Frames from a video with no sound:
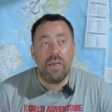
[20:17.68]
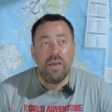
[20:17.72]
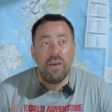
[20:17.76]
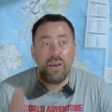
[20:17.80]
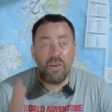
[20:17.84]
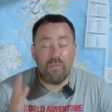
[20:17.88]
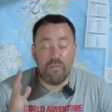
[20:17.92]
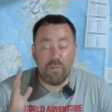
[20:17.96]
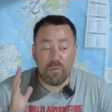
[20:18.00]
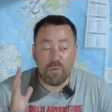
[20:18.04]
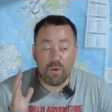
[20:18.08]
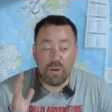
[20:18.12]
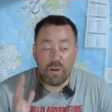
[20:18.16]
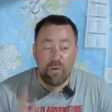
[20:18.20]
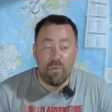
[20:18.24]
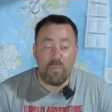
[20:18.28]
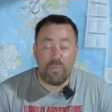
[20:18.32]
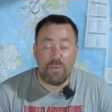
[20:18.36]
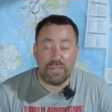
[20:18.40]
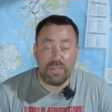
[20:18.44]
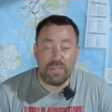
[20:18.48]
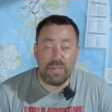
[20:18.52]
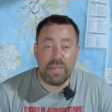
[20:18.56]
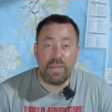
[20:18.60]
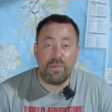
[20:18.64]
If you want to go up a
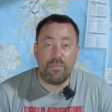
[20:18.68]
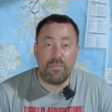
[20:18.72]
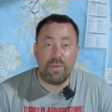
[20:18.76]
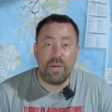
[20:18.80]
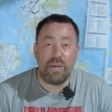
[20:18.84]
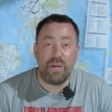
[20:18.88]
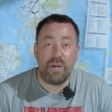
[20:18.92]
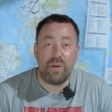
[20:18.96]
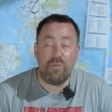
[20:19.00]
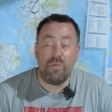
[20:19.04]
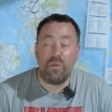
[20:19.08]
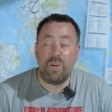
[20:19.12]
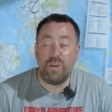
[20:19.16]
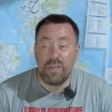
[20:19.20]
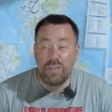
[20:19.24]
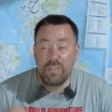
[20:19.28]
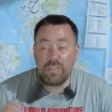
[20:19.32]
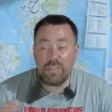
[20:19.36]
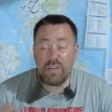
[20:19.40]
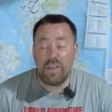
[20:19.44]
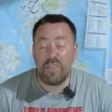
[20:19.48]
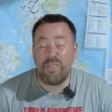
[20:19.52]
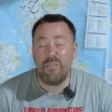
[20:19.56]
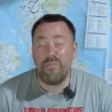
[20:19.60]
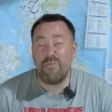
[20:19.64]
steep hill, you can
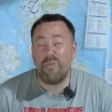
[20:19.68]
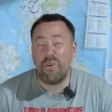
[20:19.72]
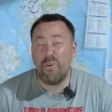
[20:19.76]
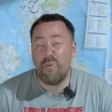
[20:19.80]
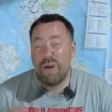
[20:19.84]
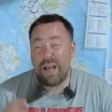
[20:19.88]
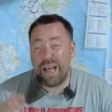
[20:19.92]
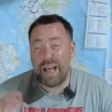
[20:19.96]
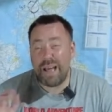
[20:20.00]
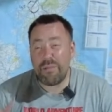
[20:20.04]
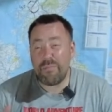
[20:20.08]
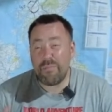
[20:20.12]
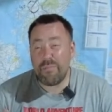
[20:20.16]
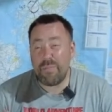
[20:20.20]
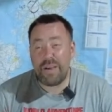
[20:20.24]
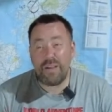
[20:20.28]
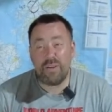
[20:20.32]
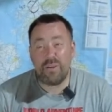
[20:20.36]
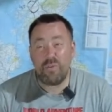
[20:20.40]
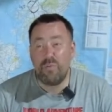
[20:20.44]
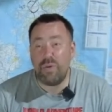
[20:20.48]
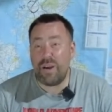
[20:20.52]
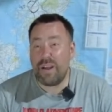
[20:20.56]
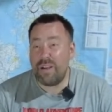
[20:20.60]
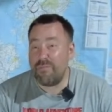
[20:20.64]
turn the throttle and
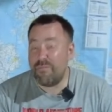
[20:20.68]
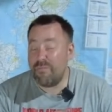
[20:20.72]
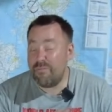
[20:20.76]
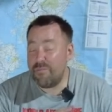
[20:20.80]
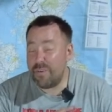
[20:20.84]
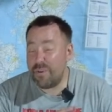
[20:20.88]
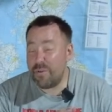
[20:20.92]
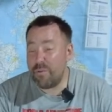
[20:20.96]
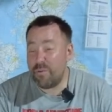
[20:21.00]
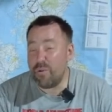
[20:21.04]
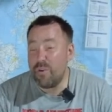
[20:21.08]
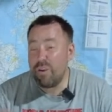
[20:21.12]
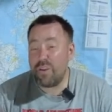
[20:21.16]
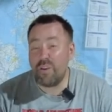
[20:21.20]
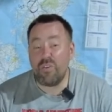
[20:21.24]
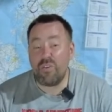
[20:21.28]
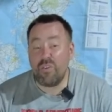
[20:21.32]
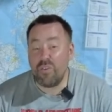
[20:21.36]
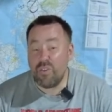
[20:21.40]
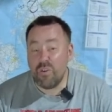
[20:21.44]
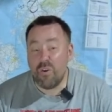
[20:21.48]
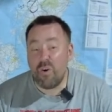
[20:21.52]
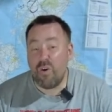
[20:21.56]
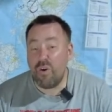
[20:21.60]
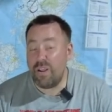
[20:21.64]
pedal and feel like you're
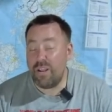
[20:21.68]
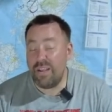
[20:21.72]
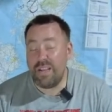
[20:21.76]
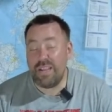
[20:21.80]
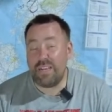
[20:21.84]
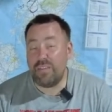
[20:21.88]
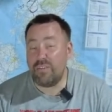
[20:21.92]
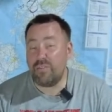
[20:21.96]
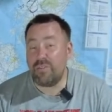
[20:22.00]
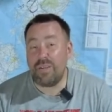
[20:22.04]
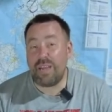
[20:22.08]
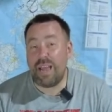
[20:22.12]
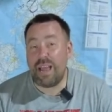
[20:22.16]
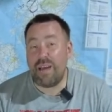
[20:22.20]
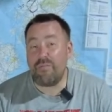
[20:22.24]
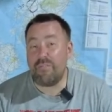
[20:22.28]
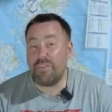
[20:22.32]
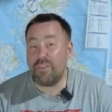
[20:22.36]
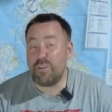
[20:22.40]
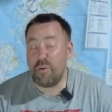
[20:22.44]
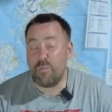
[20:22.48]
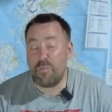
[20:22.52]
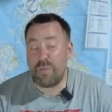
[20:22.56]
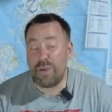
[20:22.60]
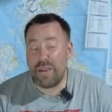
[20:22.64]
not literally having
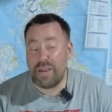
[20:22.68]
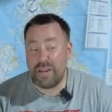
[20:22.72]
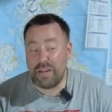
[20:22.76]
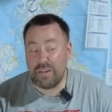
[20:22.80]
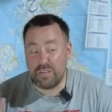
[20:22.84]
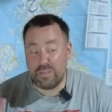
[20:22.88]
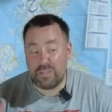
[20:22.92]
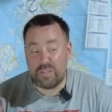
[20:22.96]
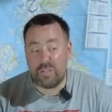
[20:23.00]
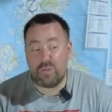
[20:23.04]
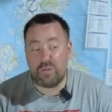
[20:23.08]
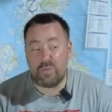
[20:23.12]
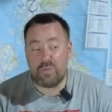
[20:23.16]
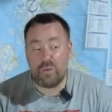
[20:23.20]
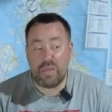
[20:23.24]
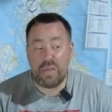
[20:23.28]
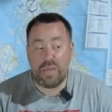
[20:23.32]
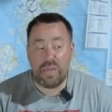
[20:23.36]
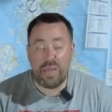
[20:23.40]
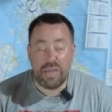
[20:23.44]
to go up a hill at all.